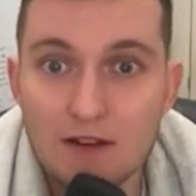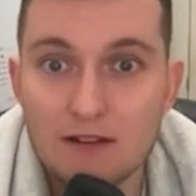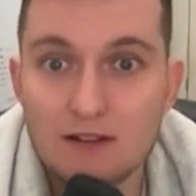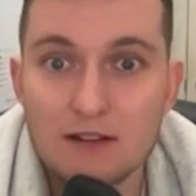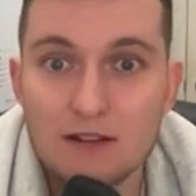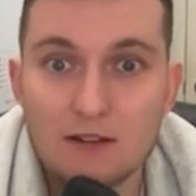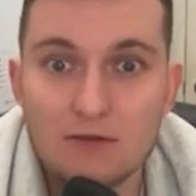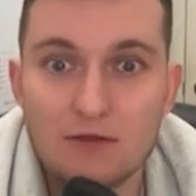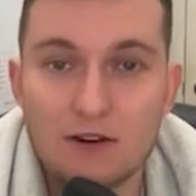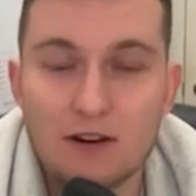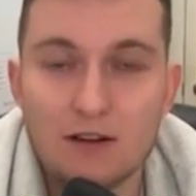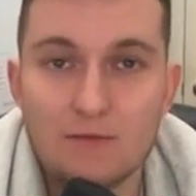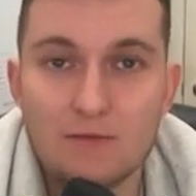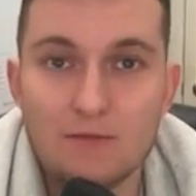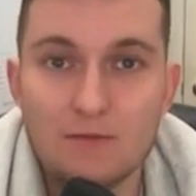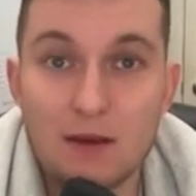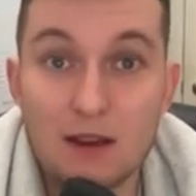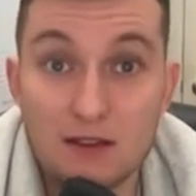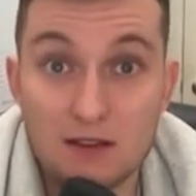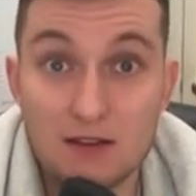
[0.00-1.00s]
you want to
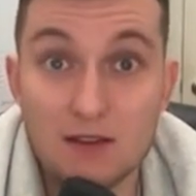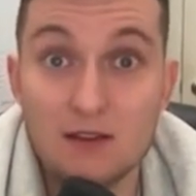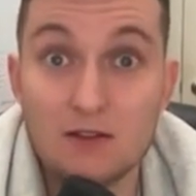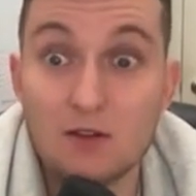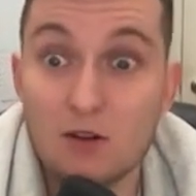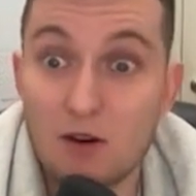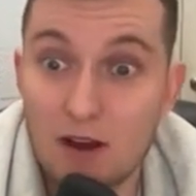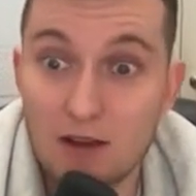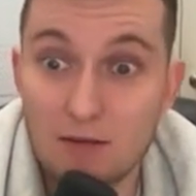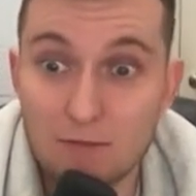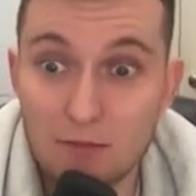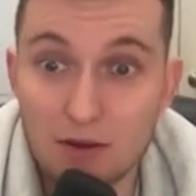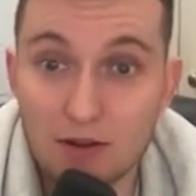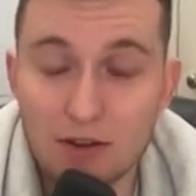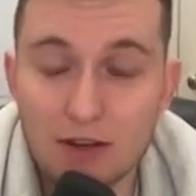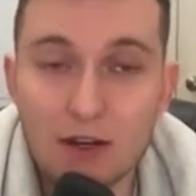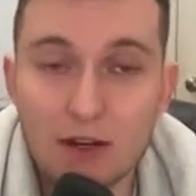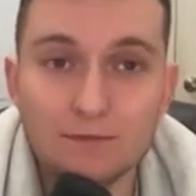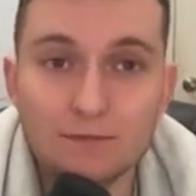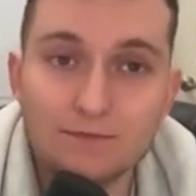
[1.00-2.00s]
basically go ahead and build
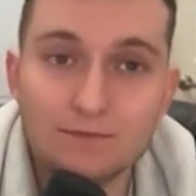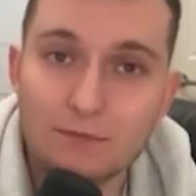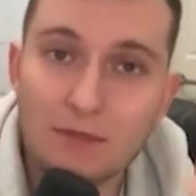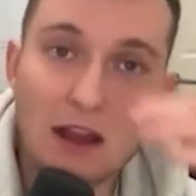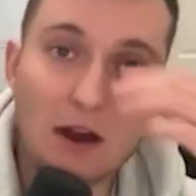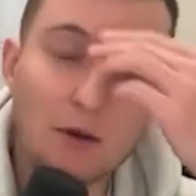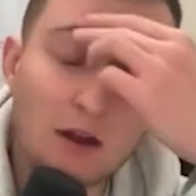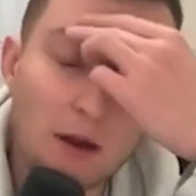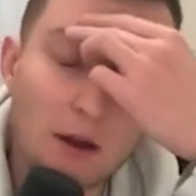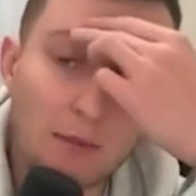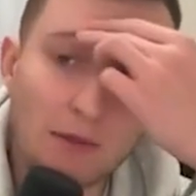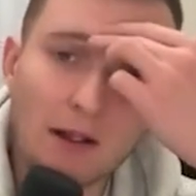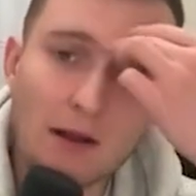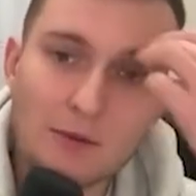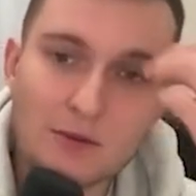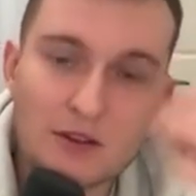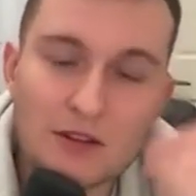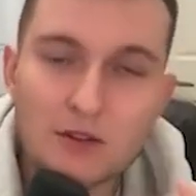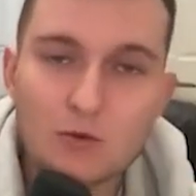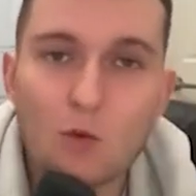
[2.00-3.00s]
it out. Now, a couple
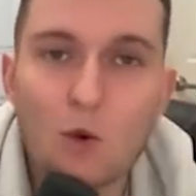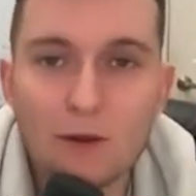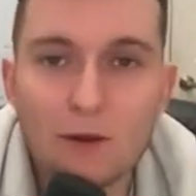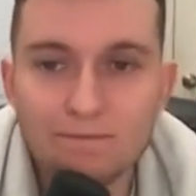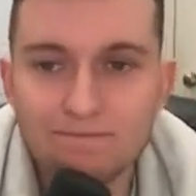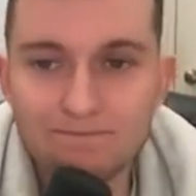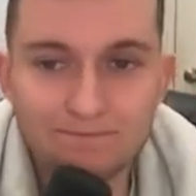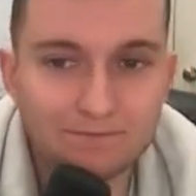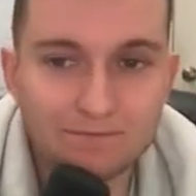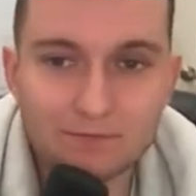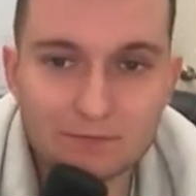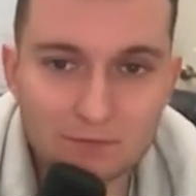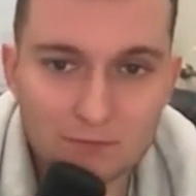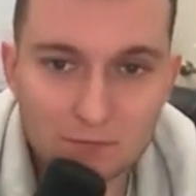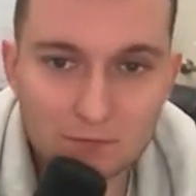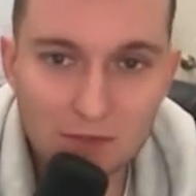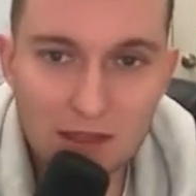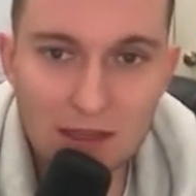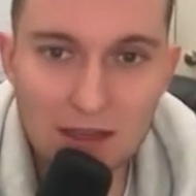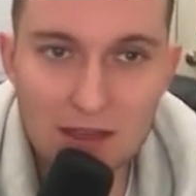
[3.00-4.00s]
options. One
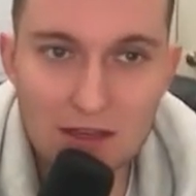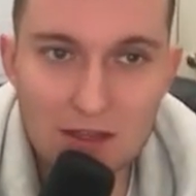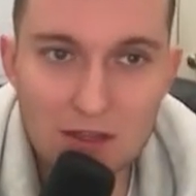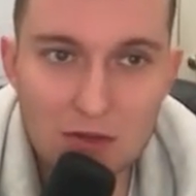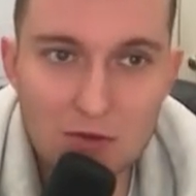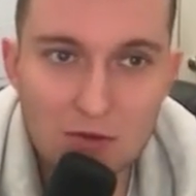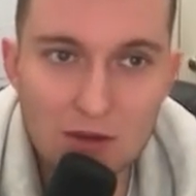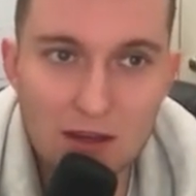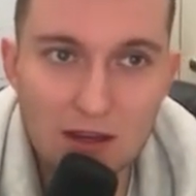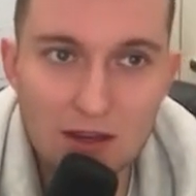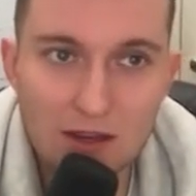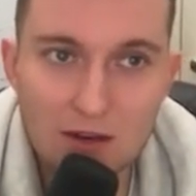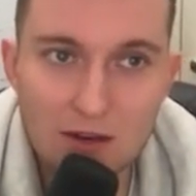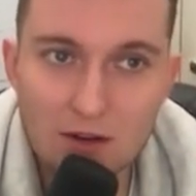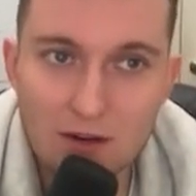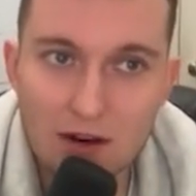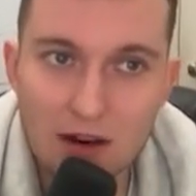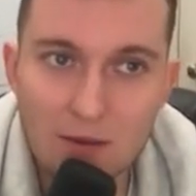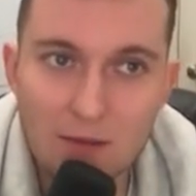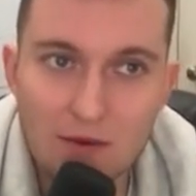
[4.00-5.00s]
is you can, you know, grab